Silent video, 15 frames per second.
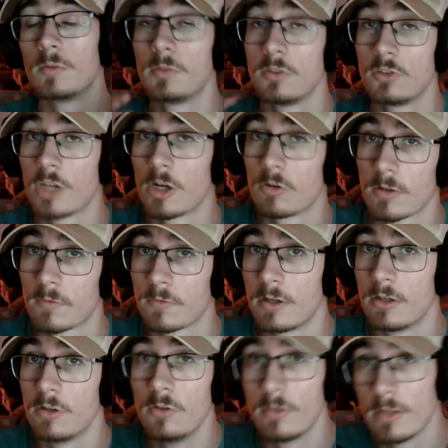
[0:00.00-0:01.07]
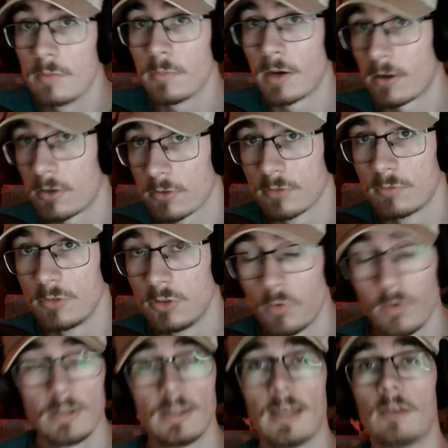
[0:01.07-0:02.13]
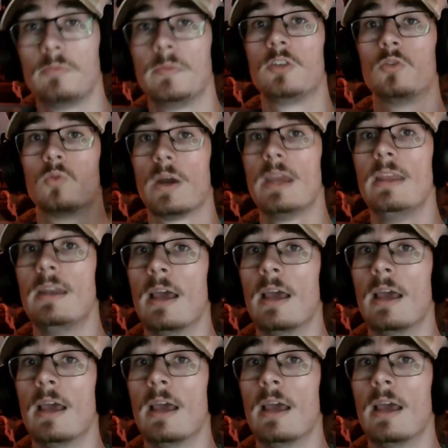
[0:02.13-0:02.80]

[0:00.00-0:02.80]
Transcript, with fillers: please share it with a friend who you think might also enjoy it. That would be great.